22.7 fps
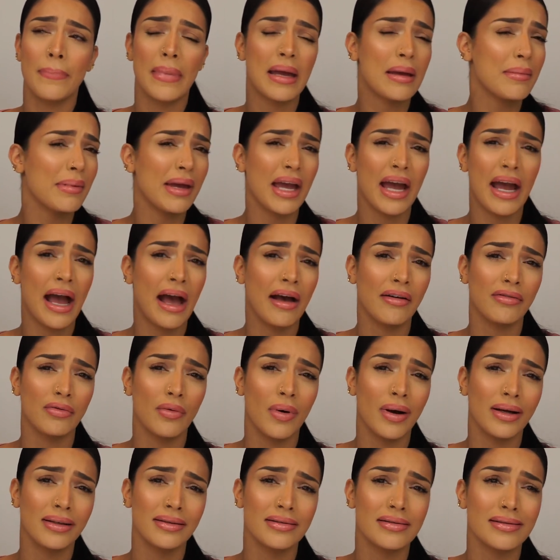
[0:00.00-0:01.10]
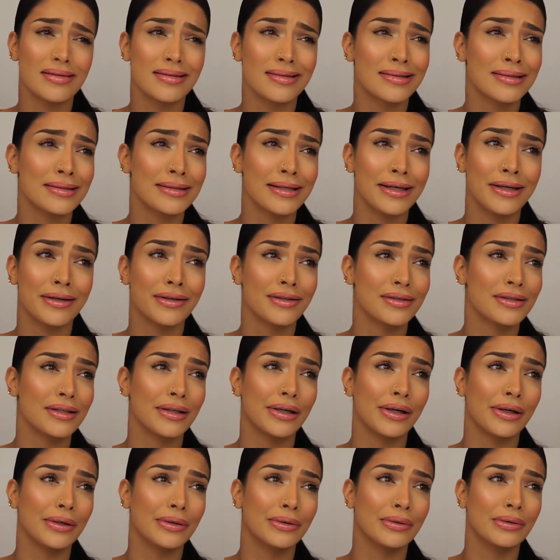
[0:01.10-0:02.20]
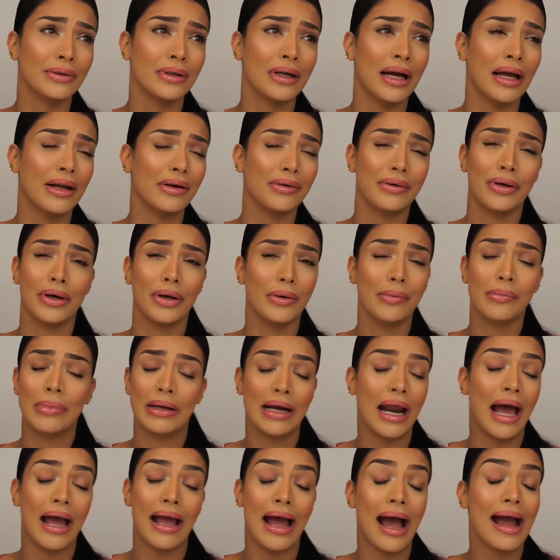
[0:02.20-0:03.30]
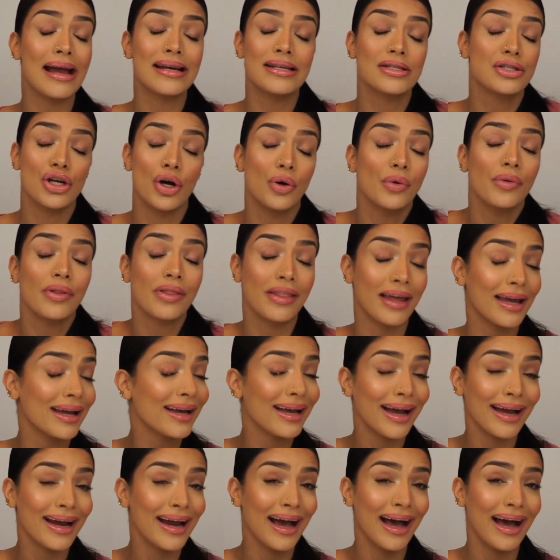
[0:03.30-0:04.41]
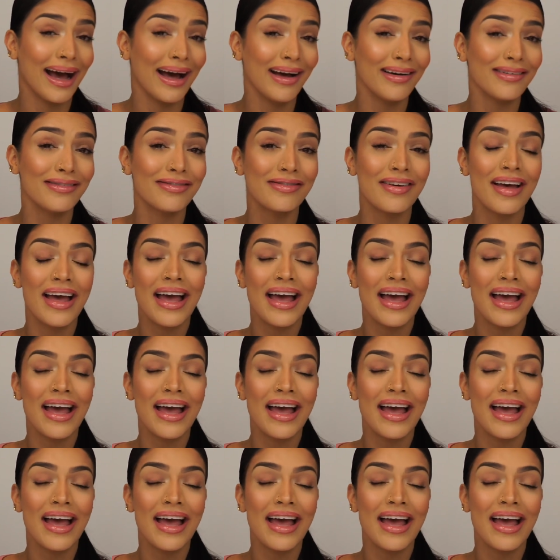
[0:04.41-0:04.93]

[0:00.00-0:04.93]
Maybe I have once years ago. I don't know, but I, I don't think I have.